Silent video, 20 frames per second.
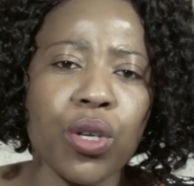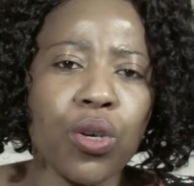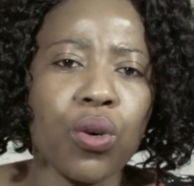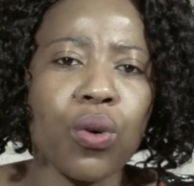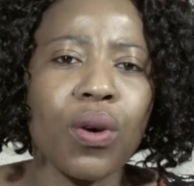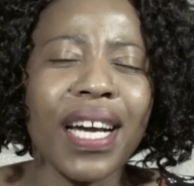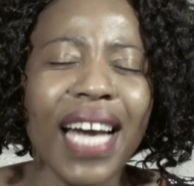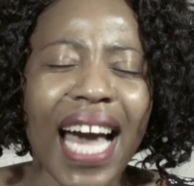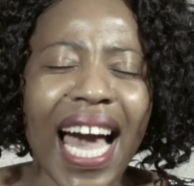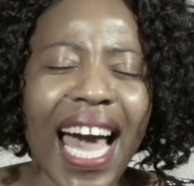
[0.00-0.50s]

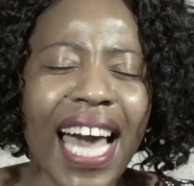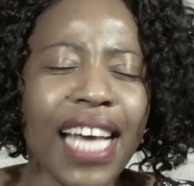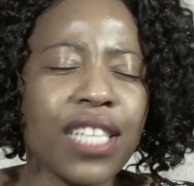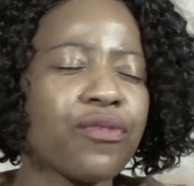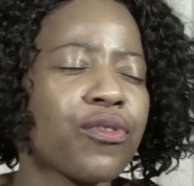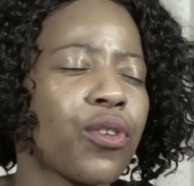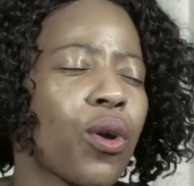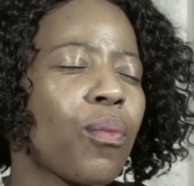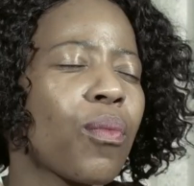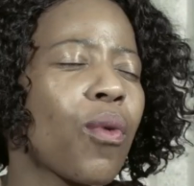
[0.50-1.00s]
you
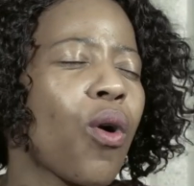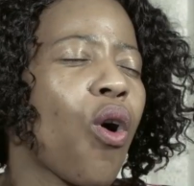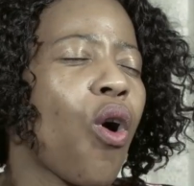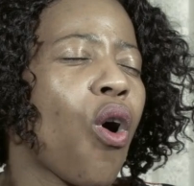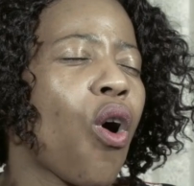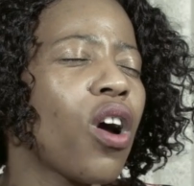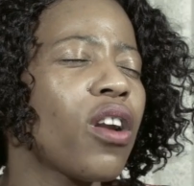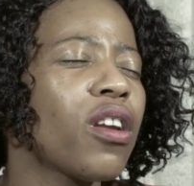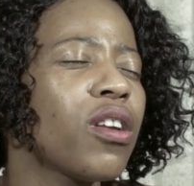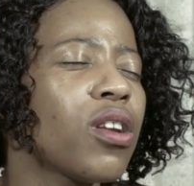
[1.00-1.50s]
guys from
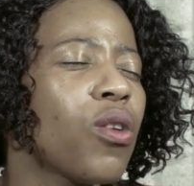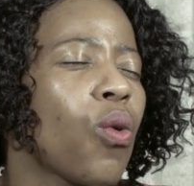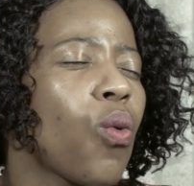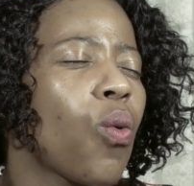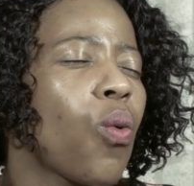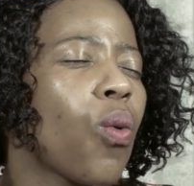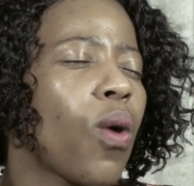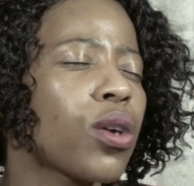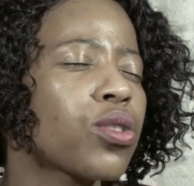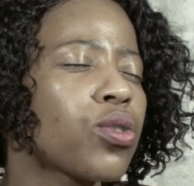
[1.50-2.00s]
all
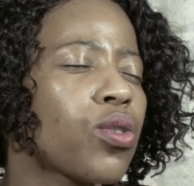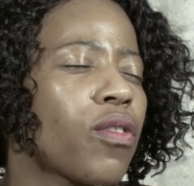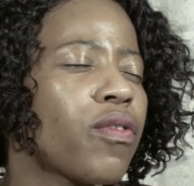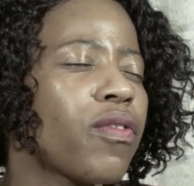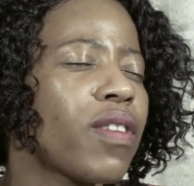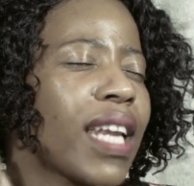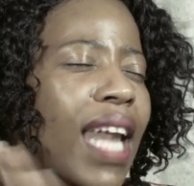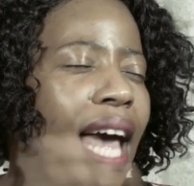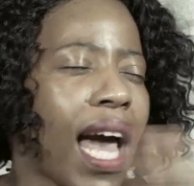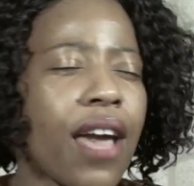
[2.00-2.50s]
walks
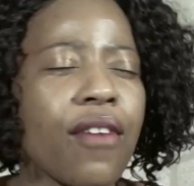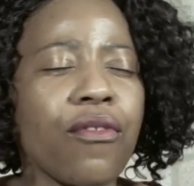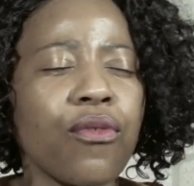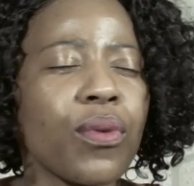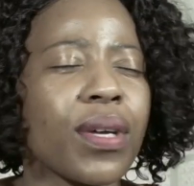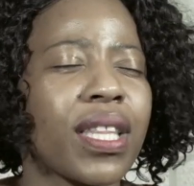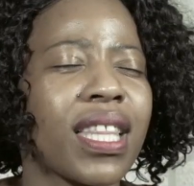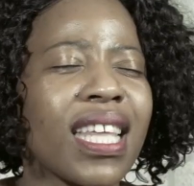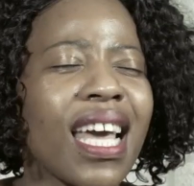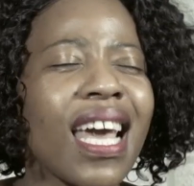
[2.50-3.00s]
of
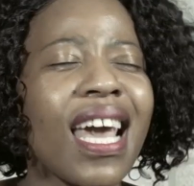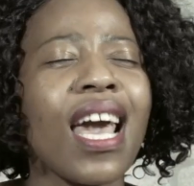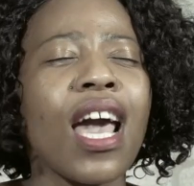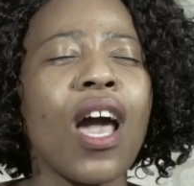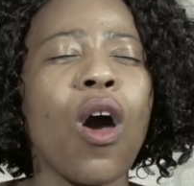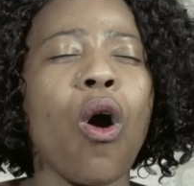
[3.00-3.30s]
life with